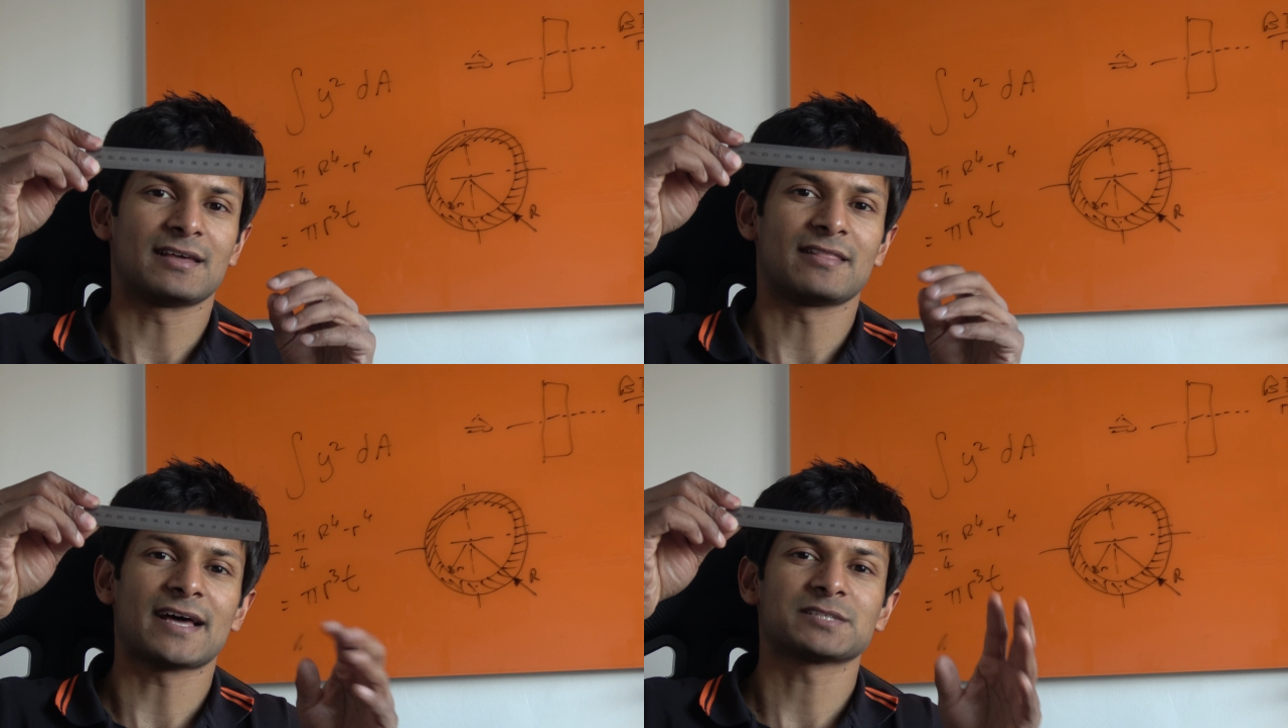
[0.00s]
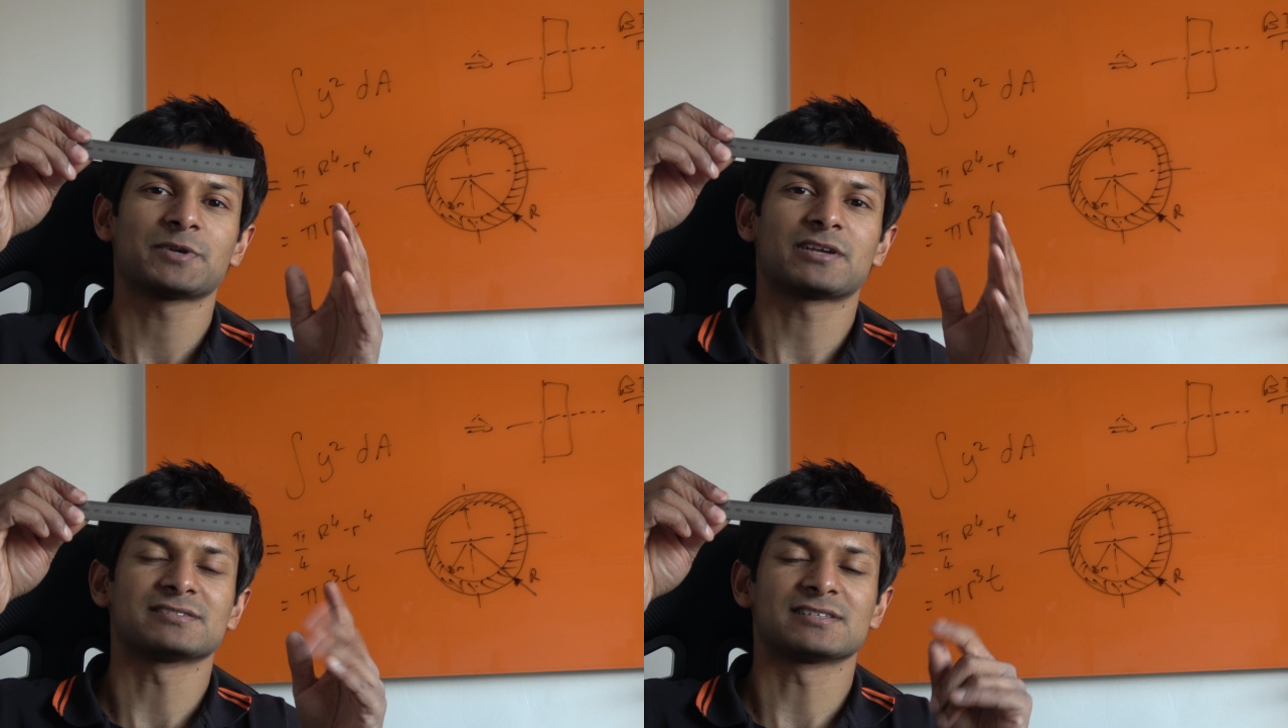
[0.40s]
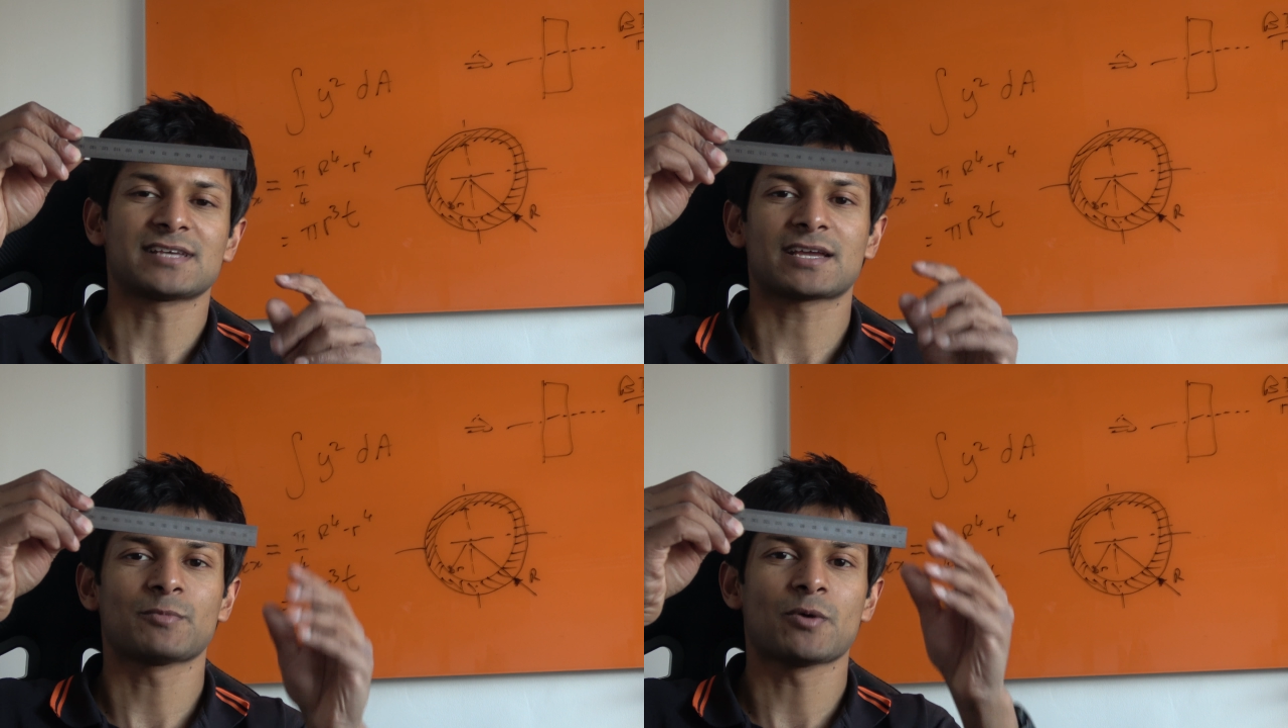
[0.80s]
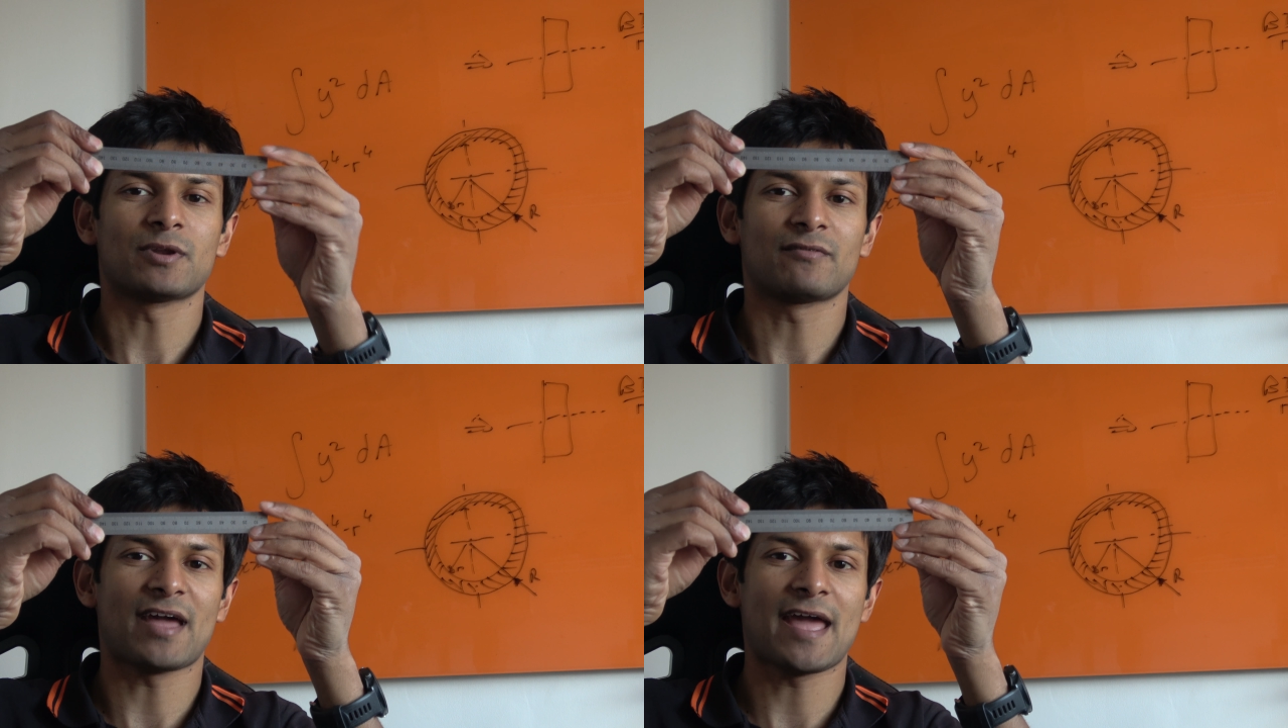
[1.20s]
And that's because the second
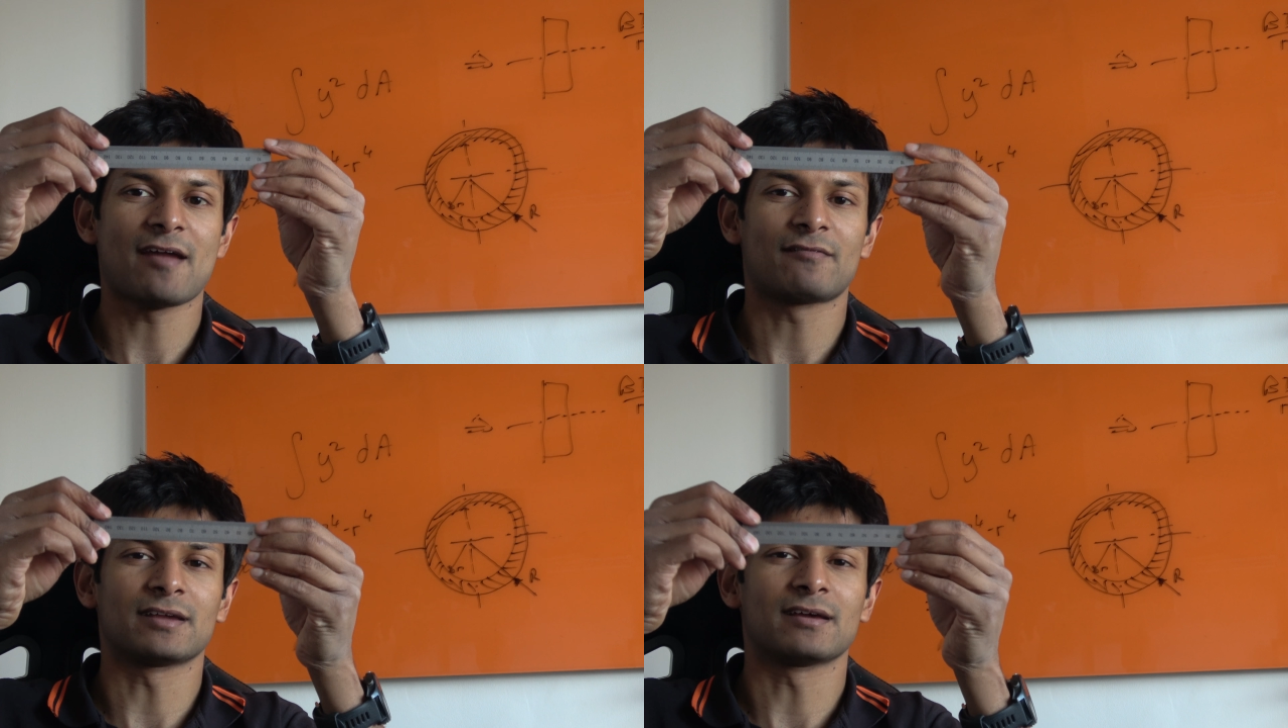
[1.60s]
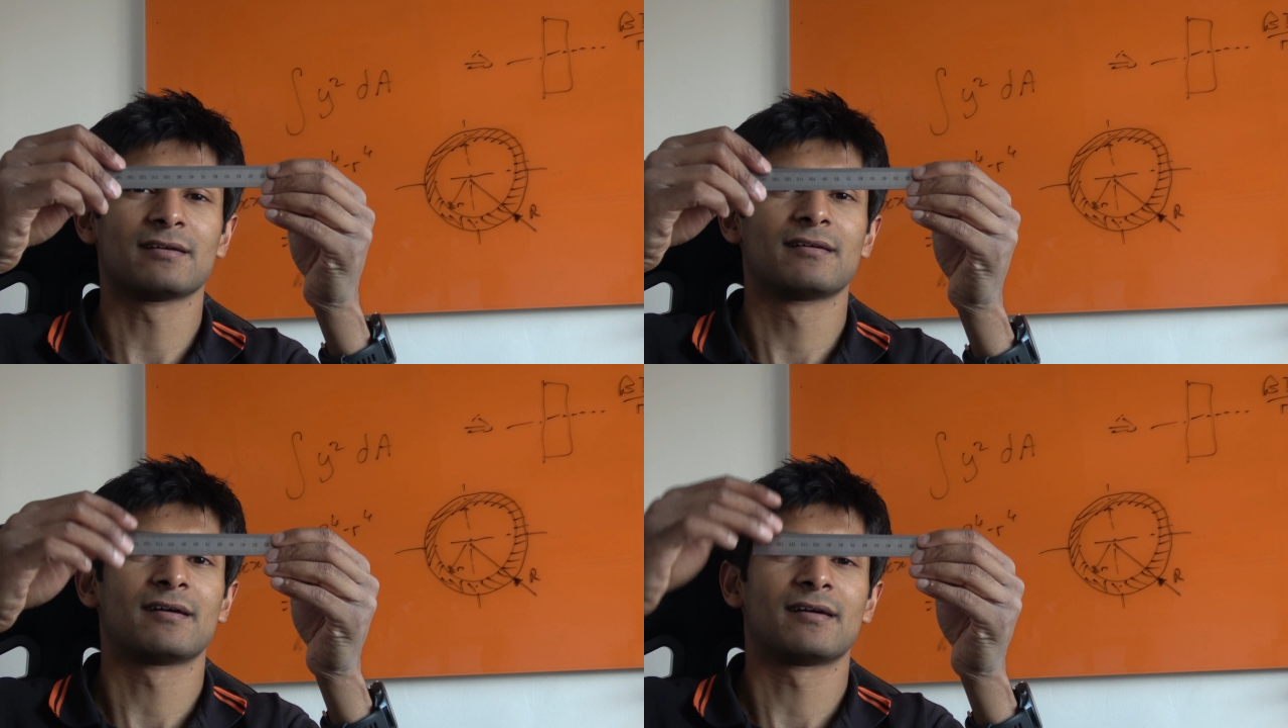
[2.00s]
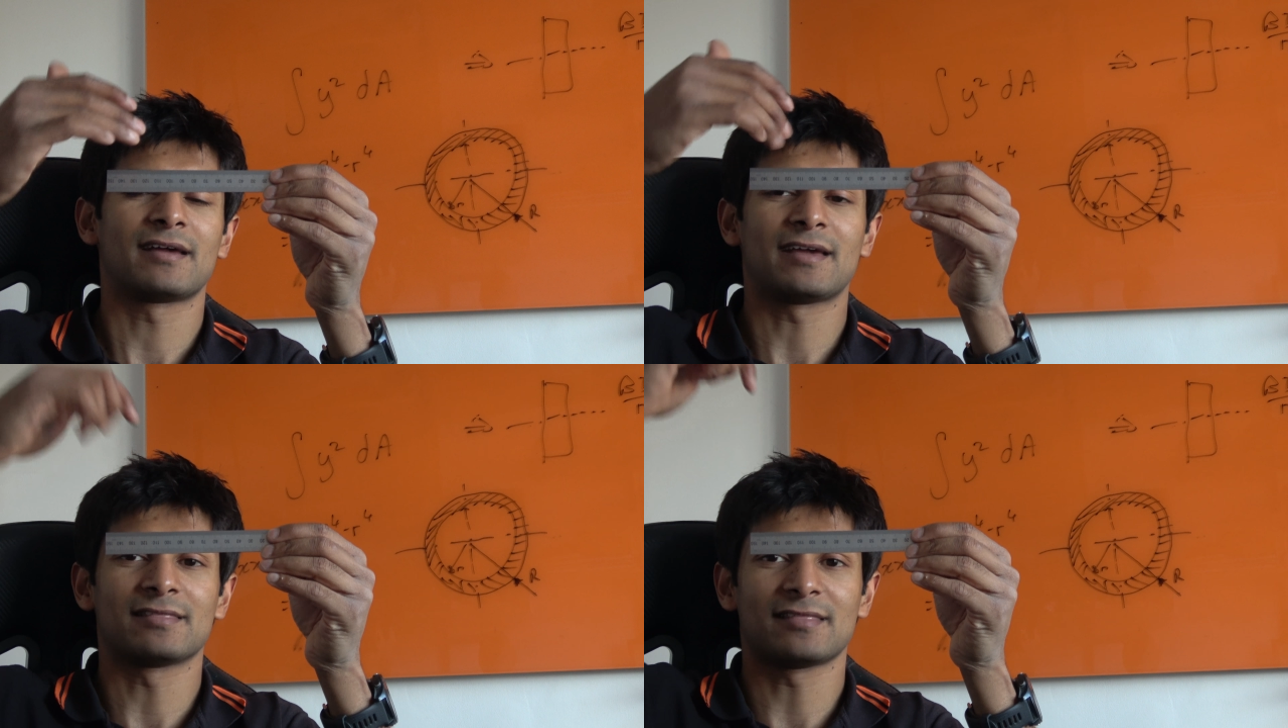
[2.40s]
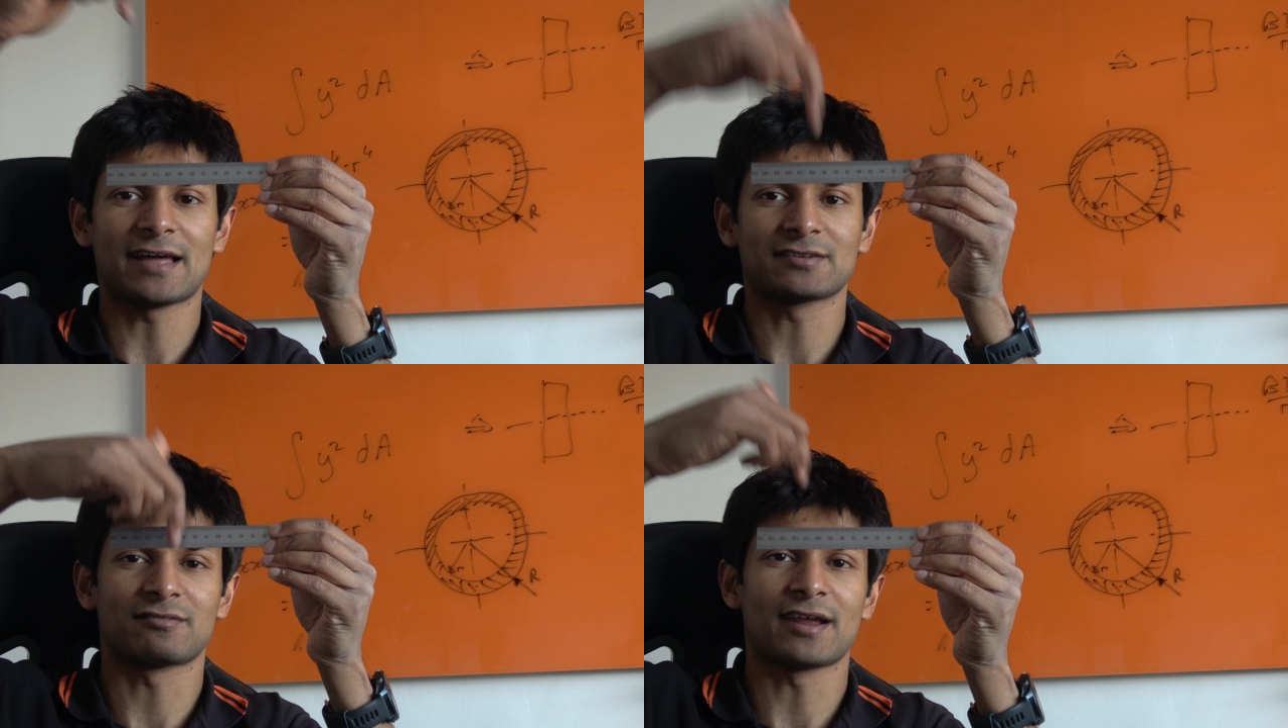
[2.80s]
moment of area in
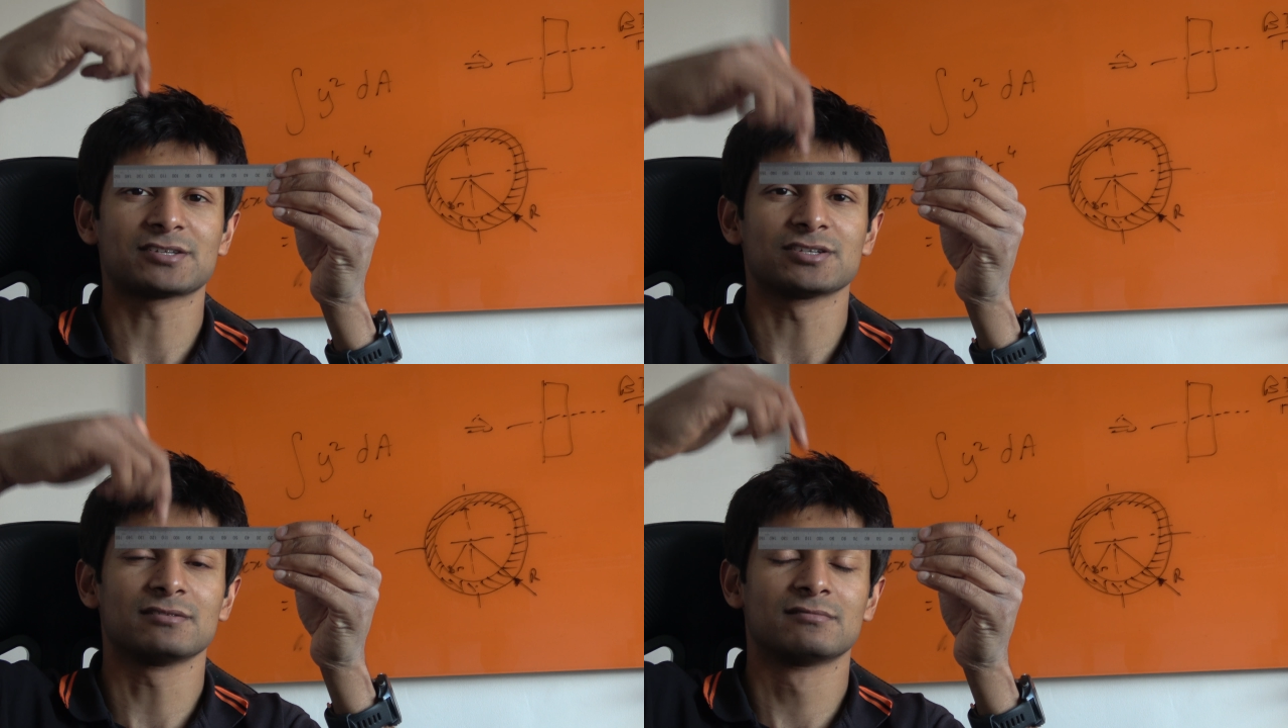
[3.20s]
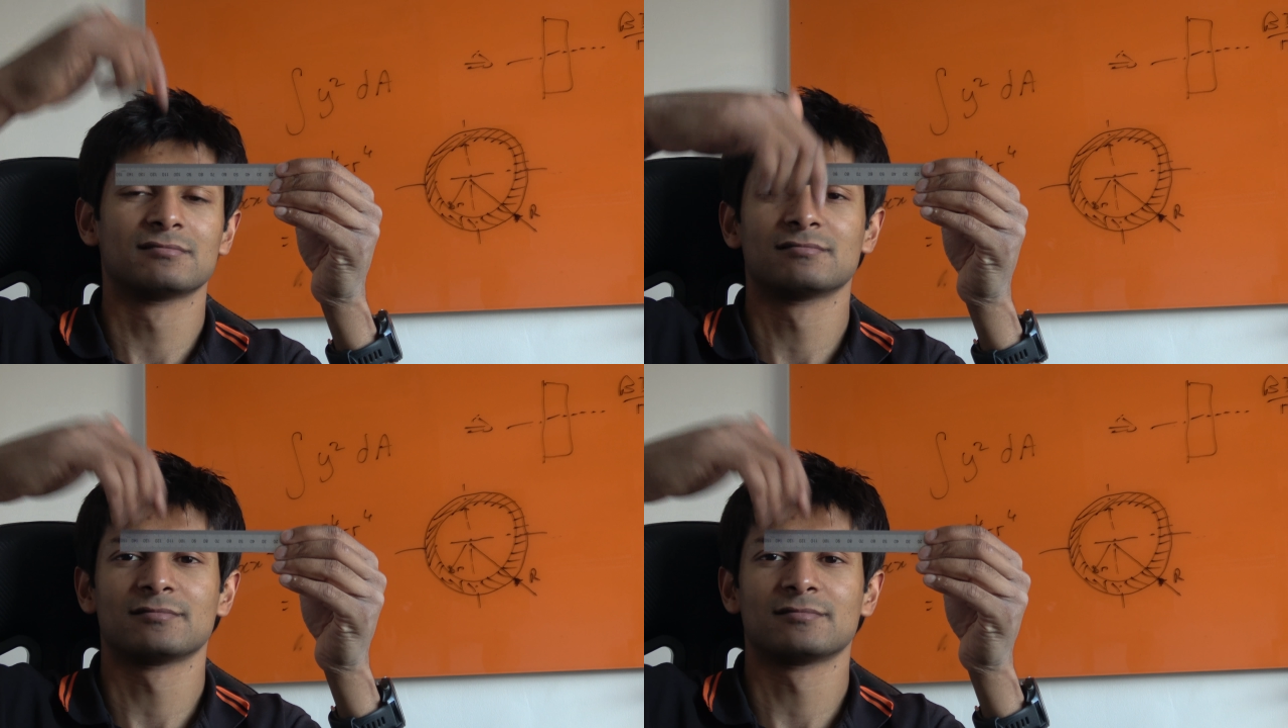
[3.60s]
that direction,